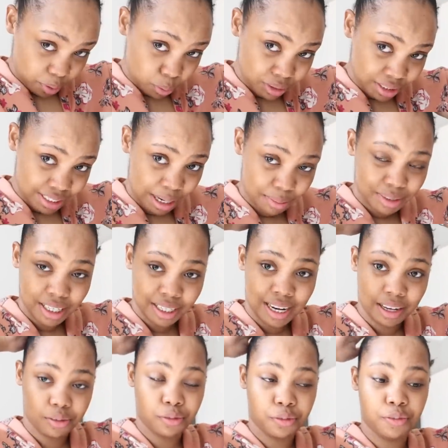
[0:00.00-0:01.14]
We slept at
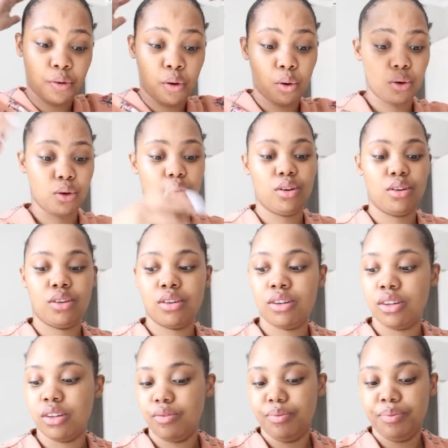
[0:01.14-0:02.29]
like four
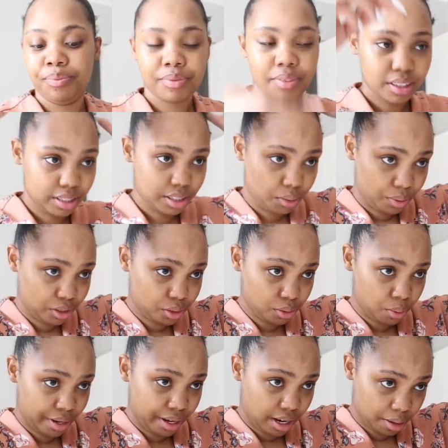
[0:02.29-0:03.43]
and then we had
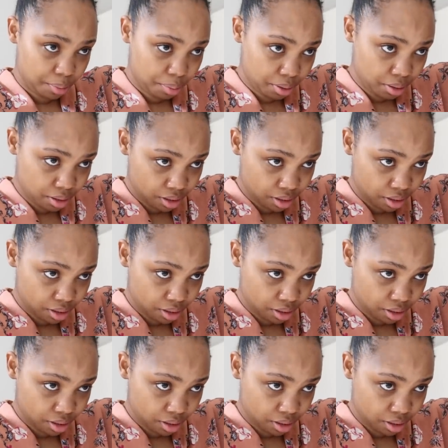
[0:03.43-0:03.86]
to wake up